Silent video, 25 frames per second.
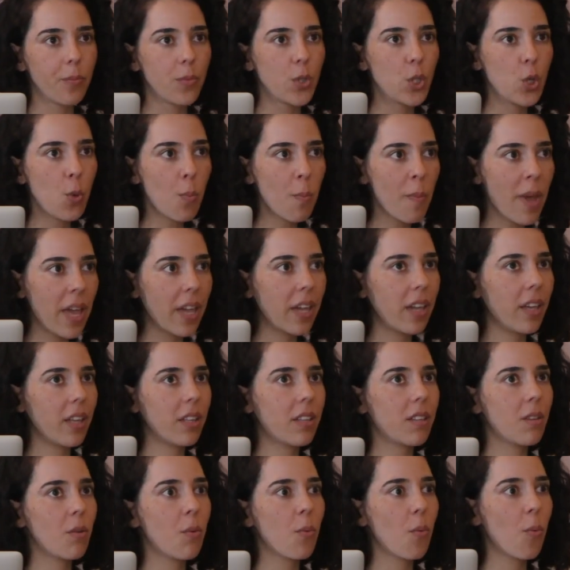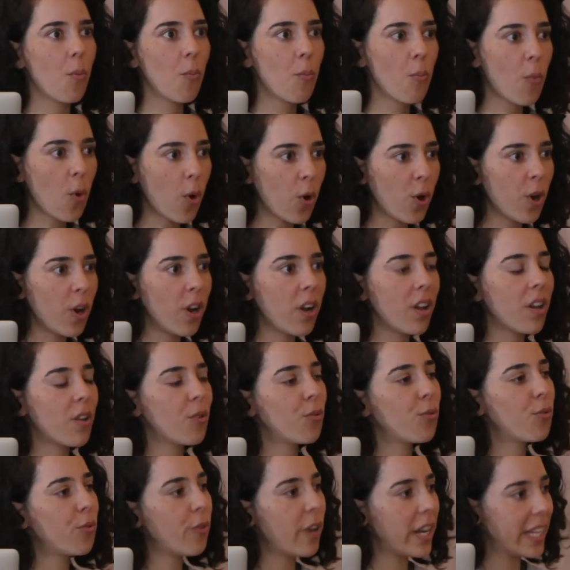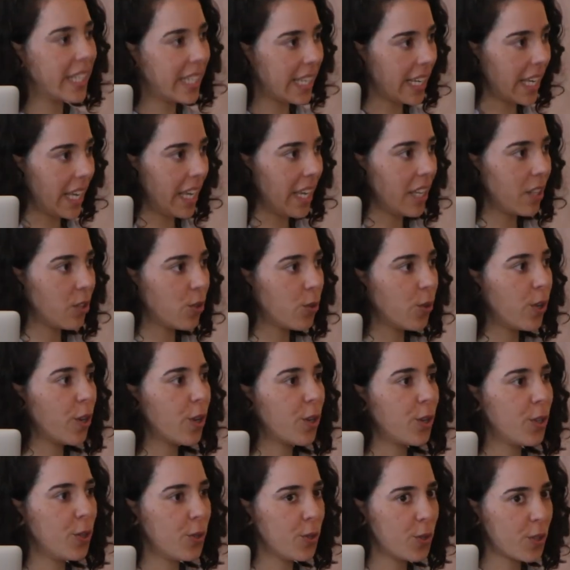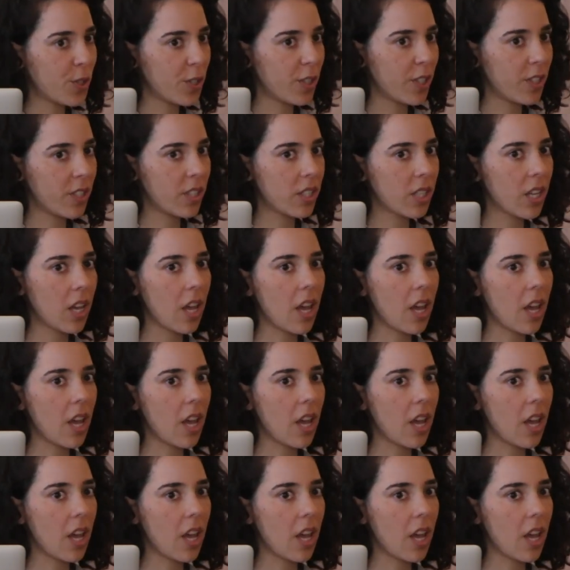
to make it more friendly to your users